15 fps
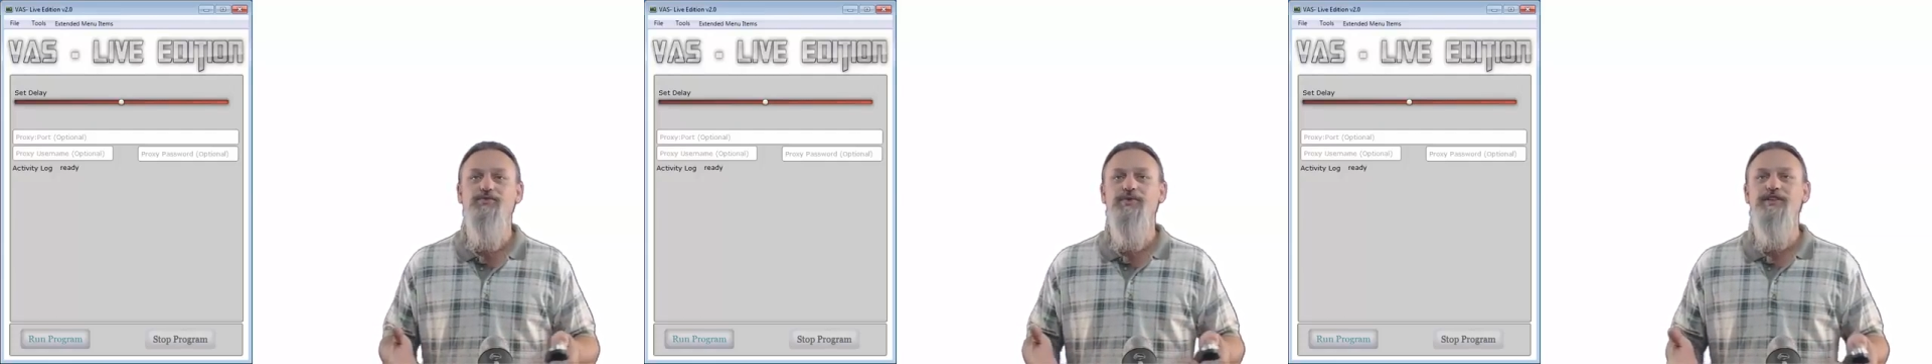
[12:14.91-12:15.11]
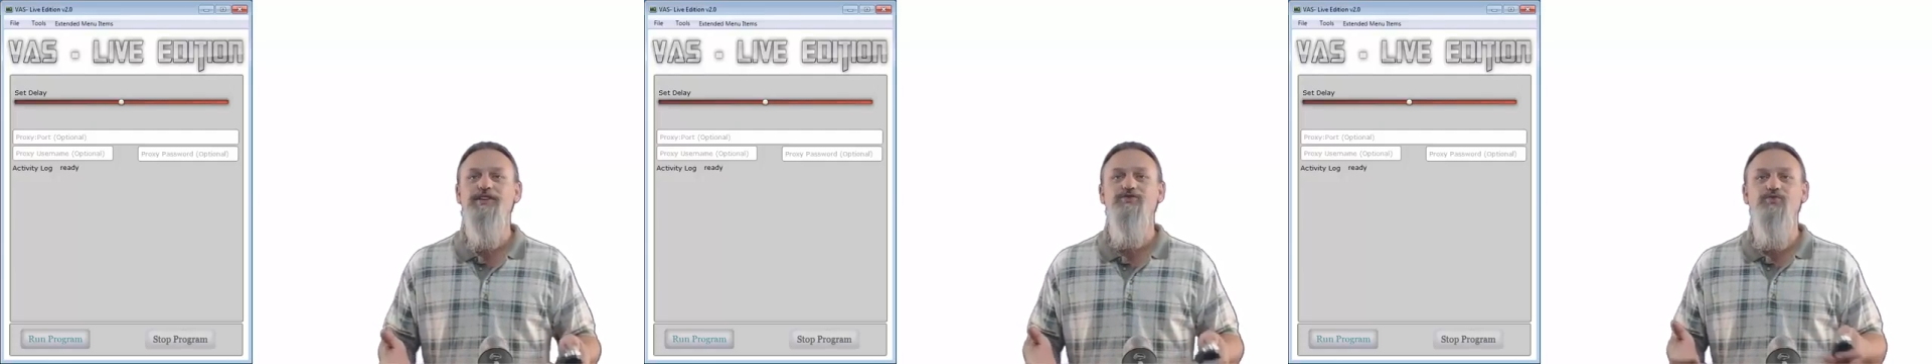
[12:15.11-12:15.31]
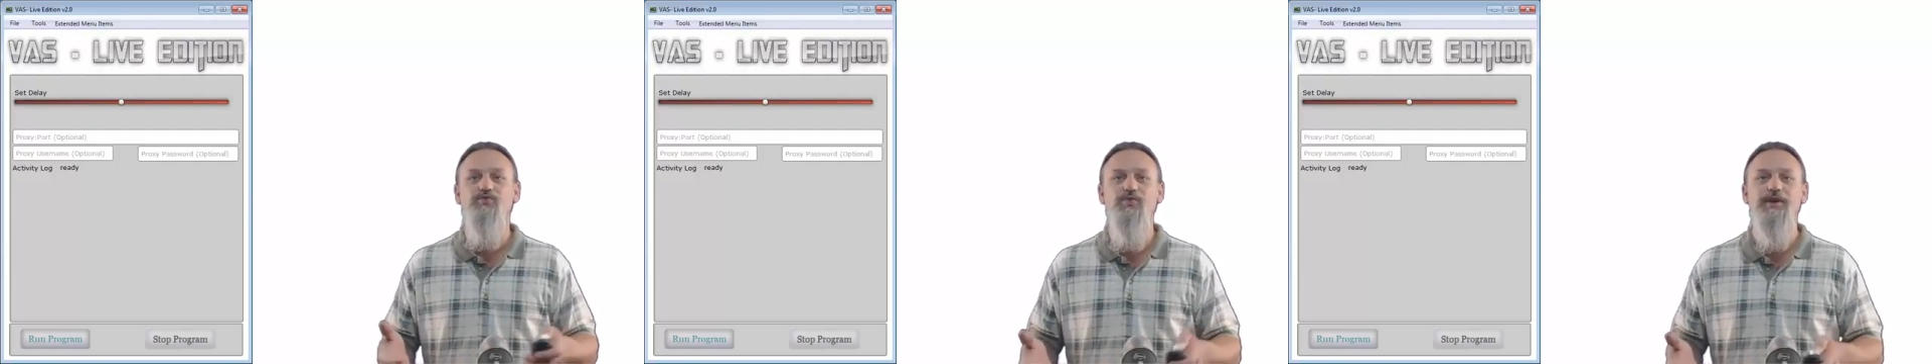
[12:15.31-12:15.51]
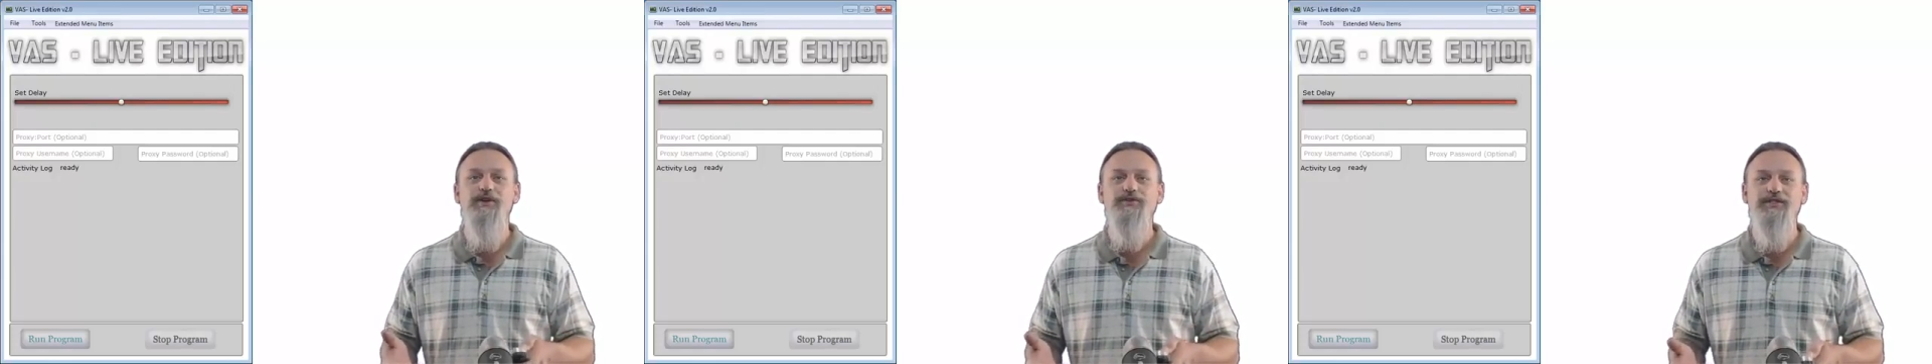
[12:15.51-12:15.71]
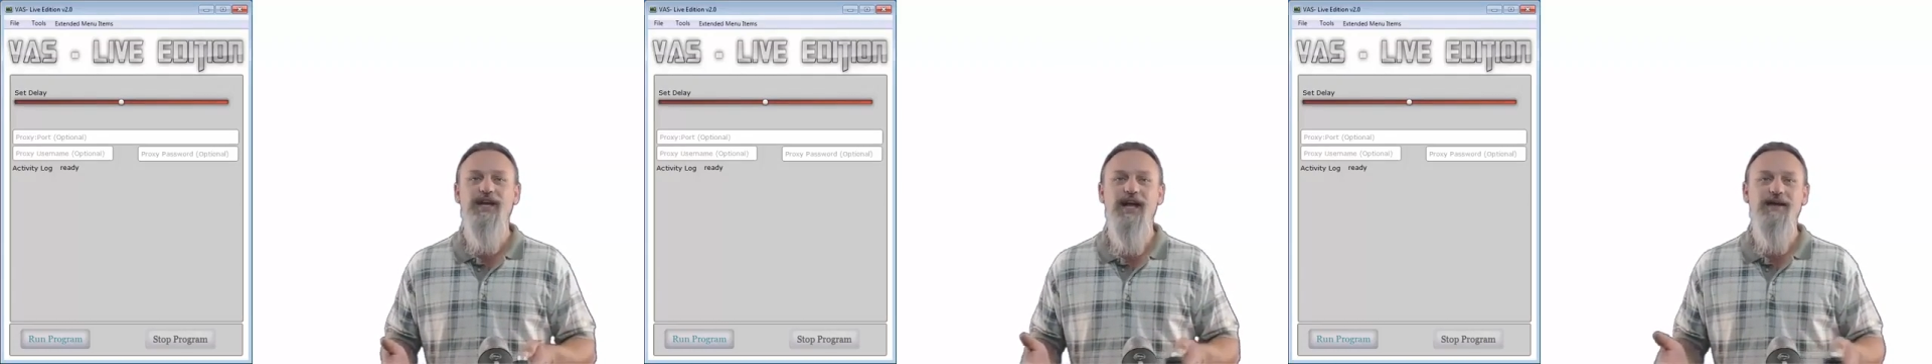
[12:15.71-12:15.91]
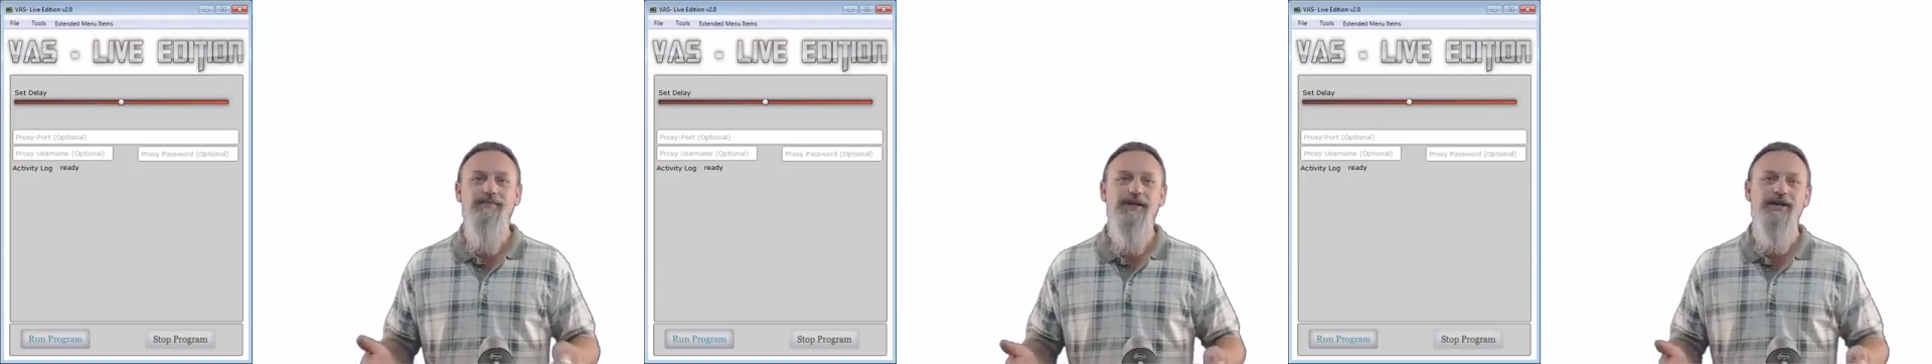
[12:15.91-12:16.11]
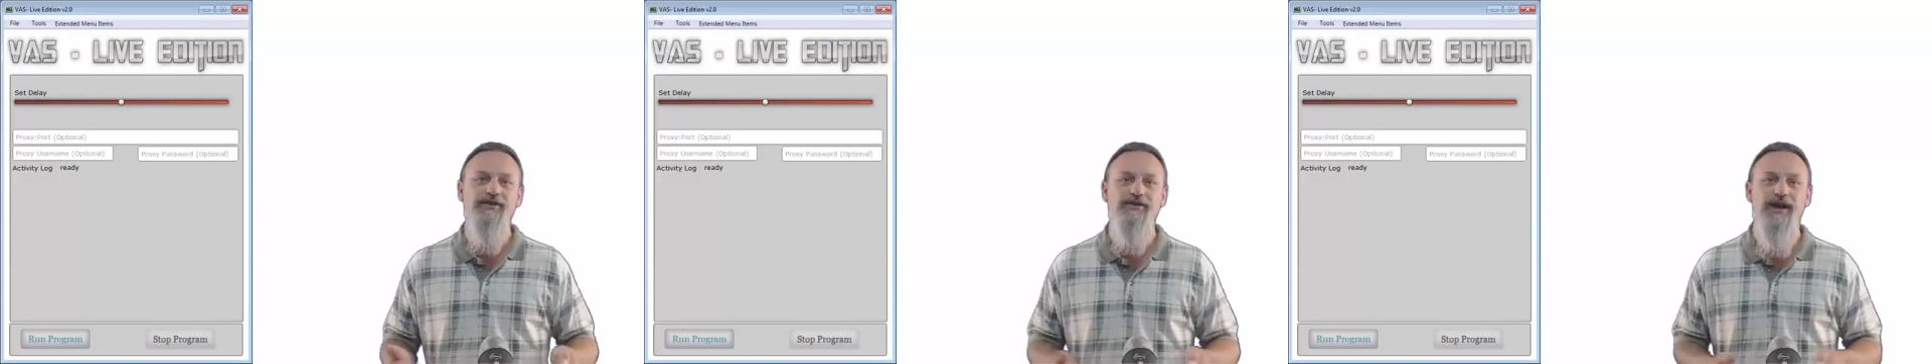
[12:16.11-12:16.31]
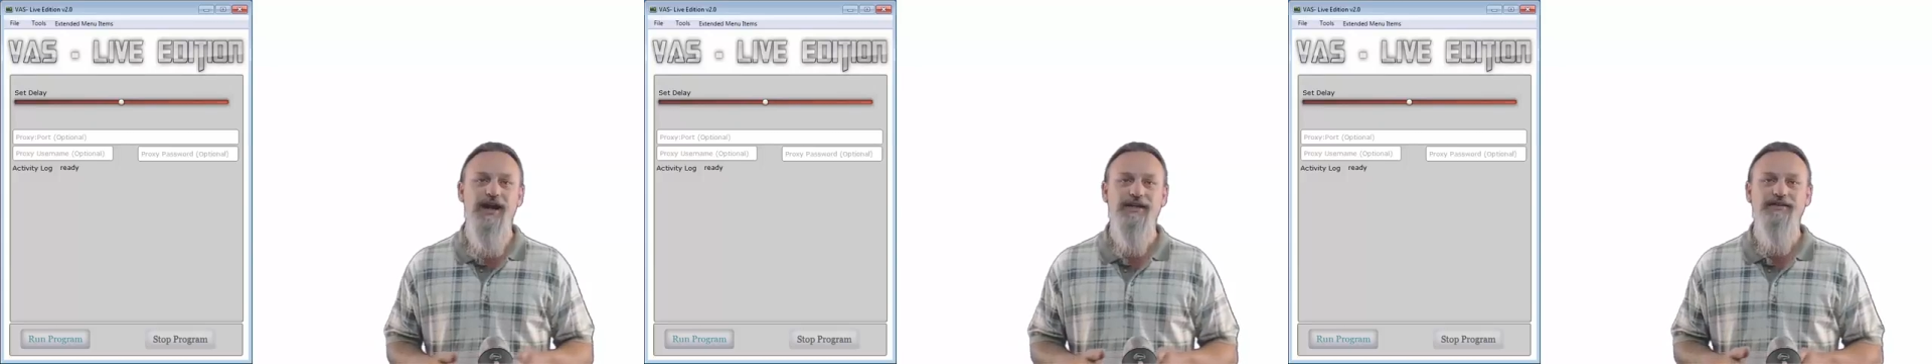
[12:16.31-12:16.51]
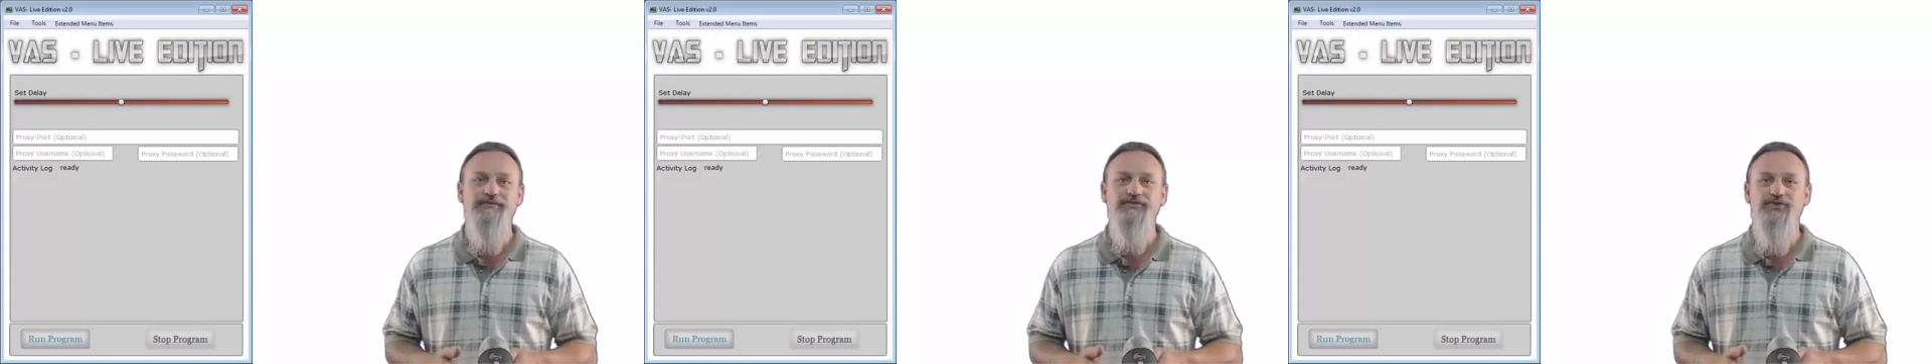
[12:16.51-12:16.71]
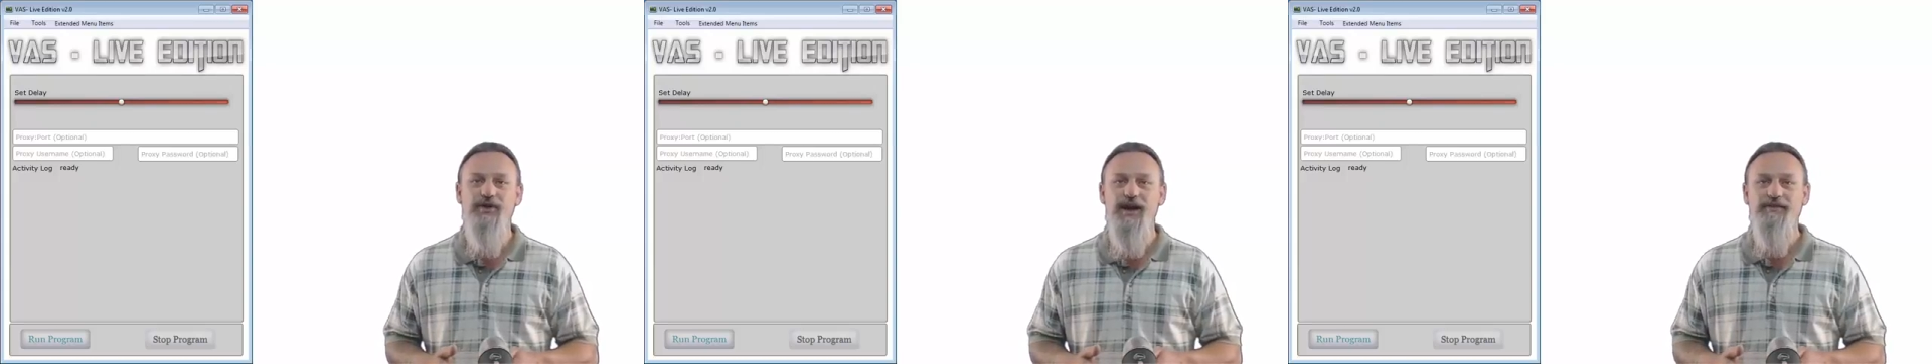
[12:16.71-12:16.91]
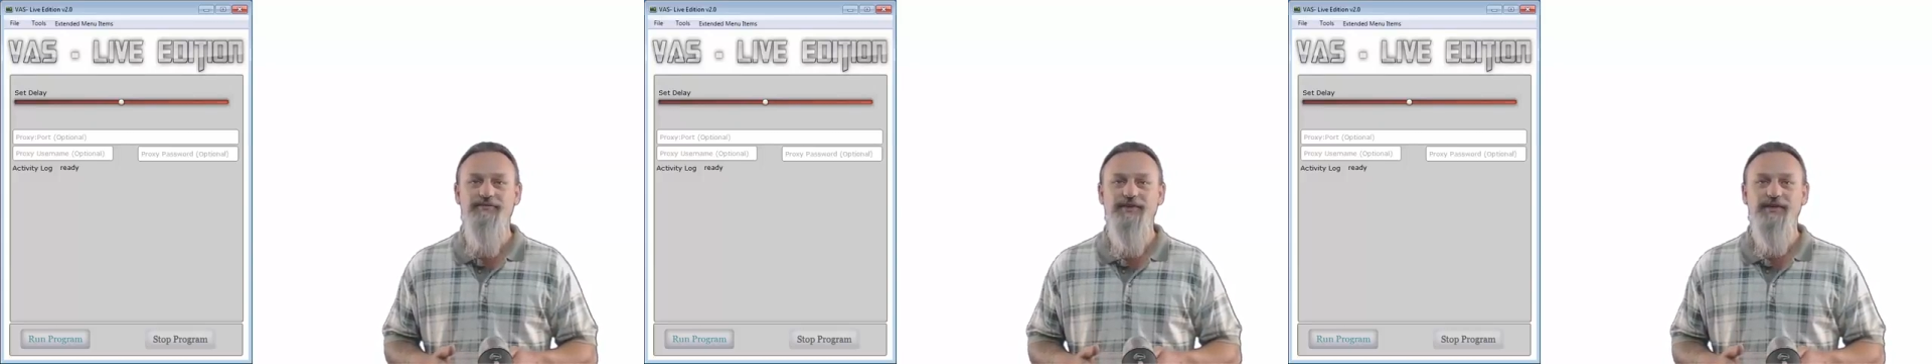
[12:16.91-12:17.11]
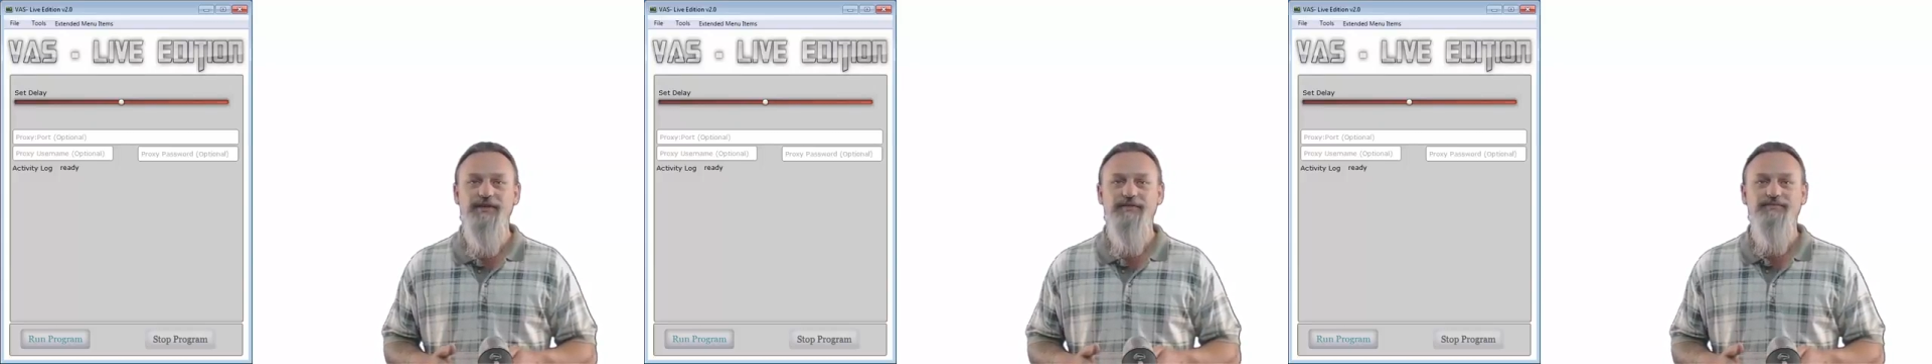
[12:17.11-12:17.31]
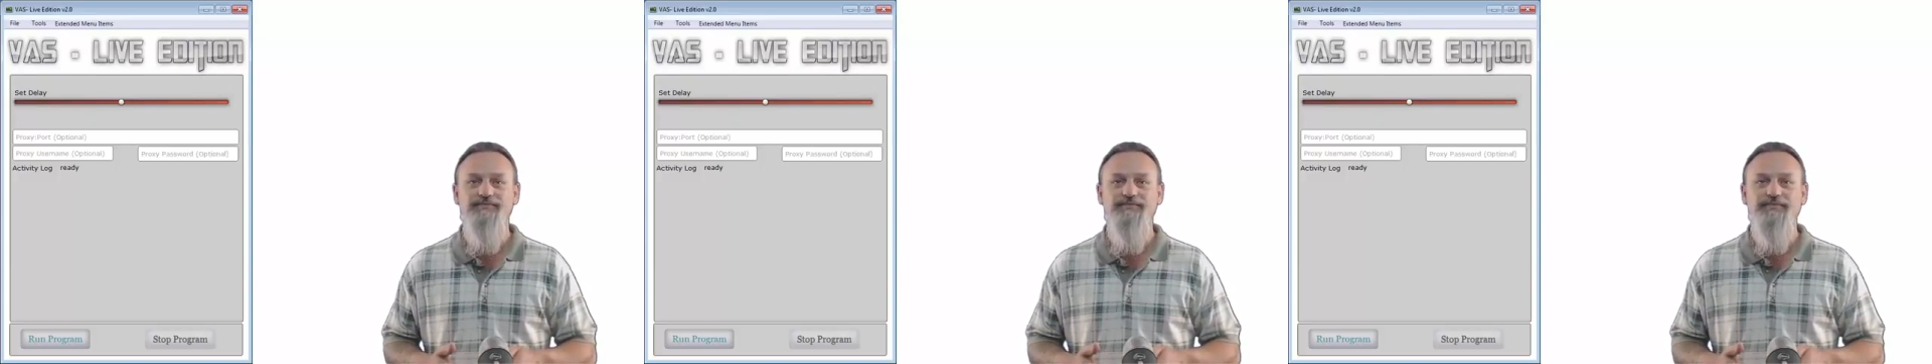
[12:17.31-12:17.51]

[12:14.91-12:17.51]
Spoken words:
with this real-time interactive traffic.